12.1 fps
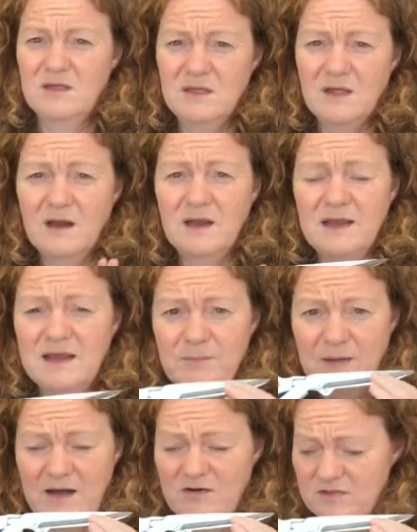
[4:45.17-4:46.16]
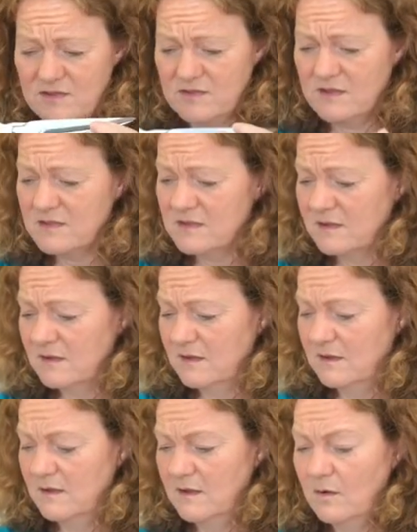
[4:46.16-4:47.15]
You're going to need a pair of scissors.
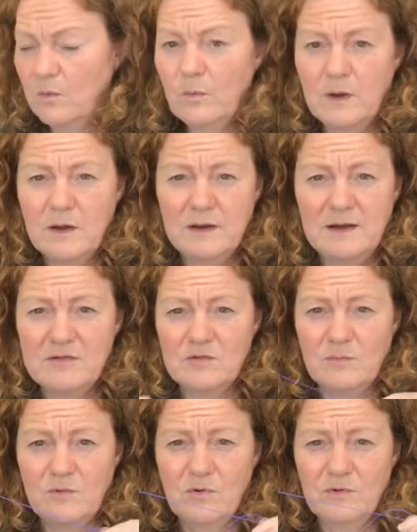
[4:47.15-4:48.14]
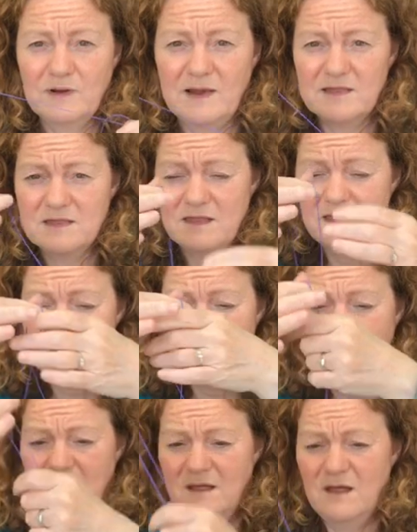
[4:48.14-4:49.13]
We're going to need some cord elastic,
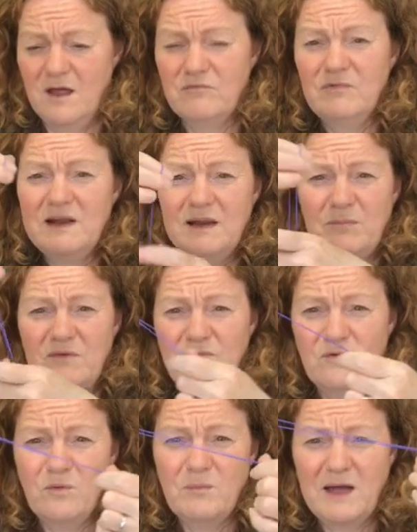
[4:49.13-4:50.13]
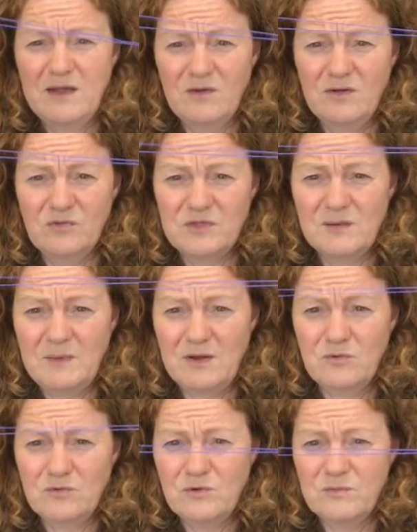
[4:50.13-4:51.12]
and really until my
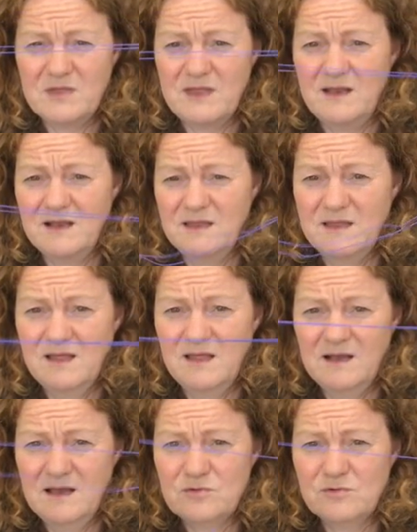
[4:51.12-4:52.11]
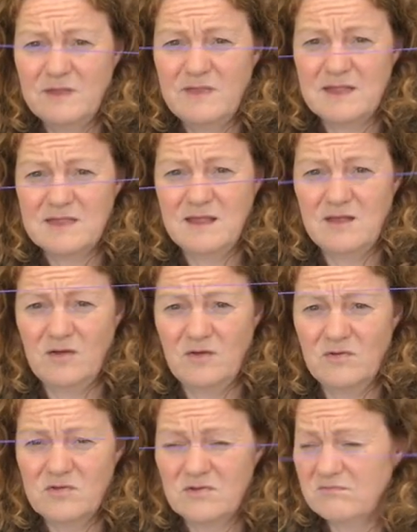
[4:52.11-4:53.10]
order comes in, literally that's it
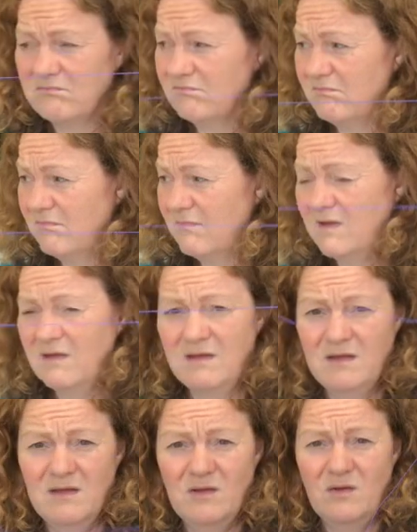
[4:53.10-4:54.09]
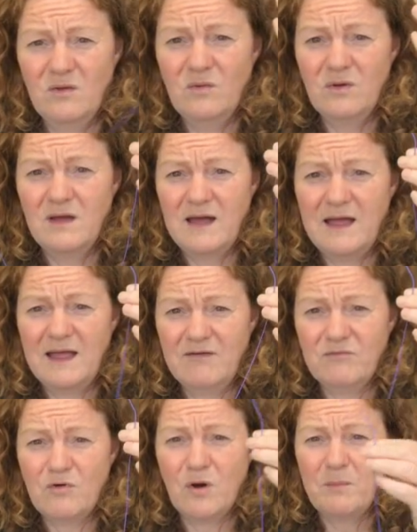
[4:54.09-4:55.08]
girls. I
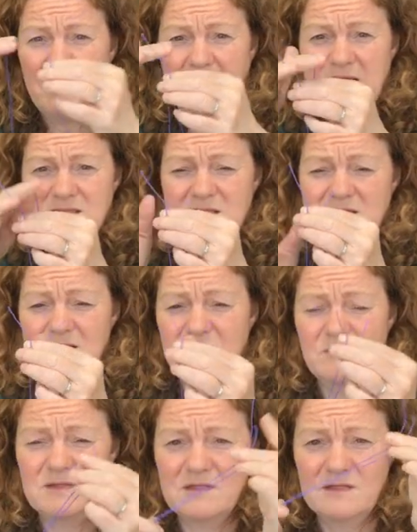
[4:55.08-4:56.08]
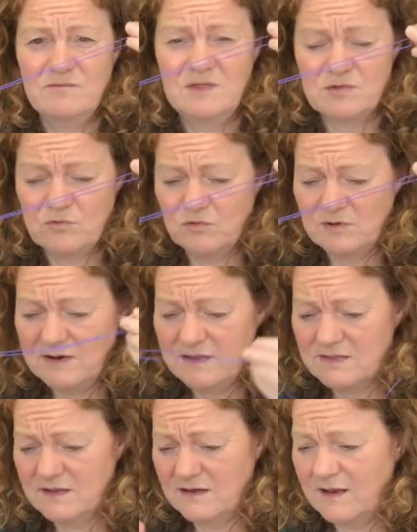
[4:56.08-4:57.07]
have got about 80 centimetres of this cord
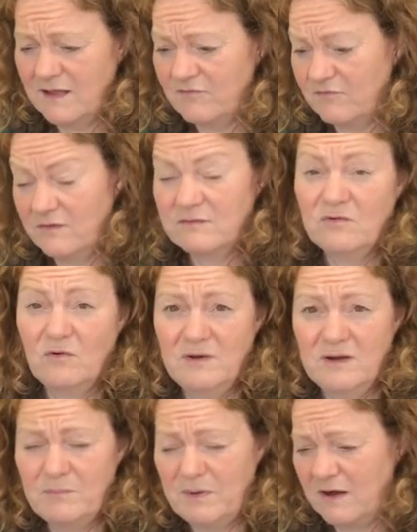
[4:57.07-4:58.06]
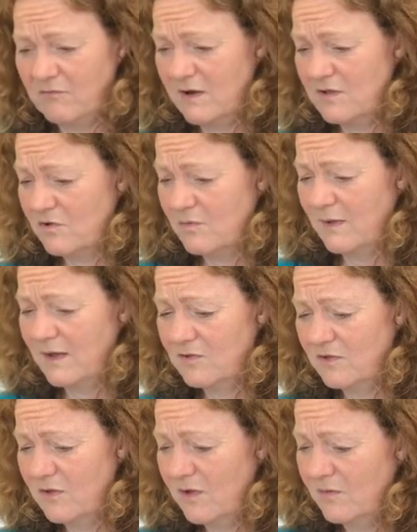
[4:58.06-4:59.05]
elastic left, not in a pack ready to come out
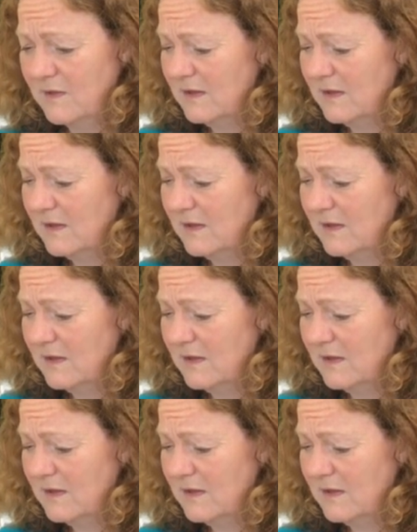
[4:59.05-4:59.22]
to you.